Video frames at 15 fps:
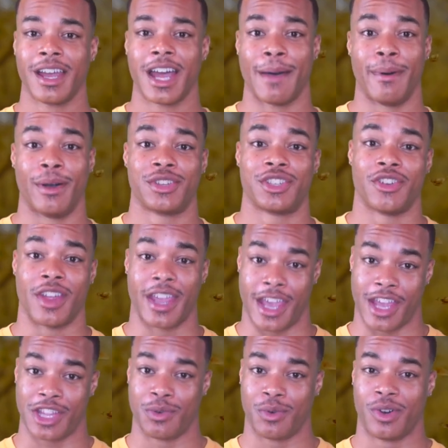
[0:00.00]
about your
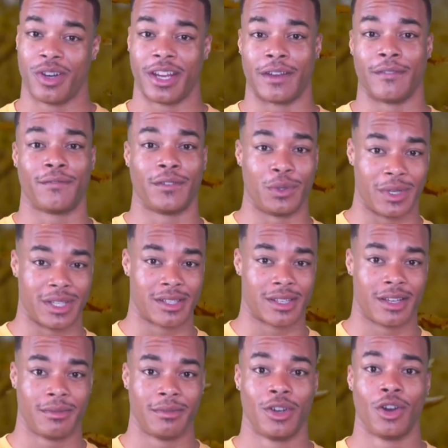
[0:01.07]
annual
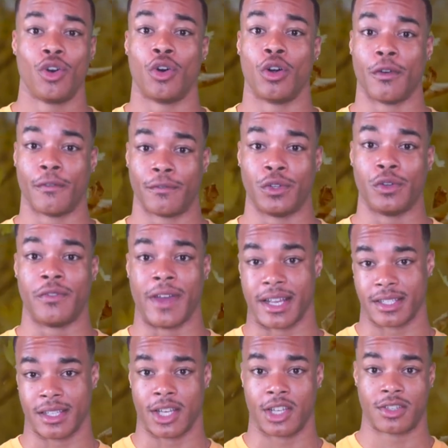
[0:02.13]
influenza or flu
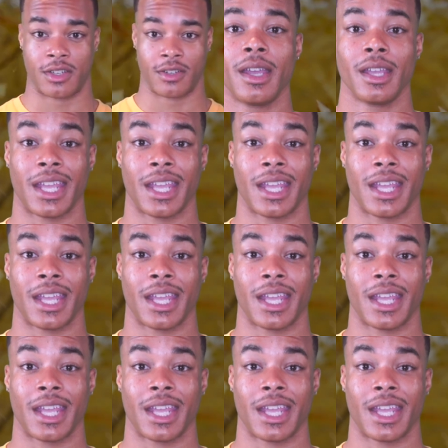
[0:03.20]
vaccination.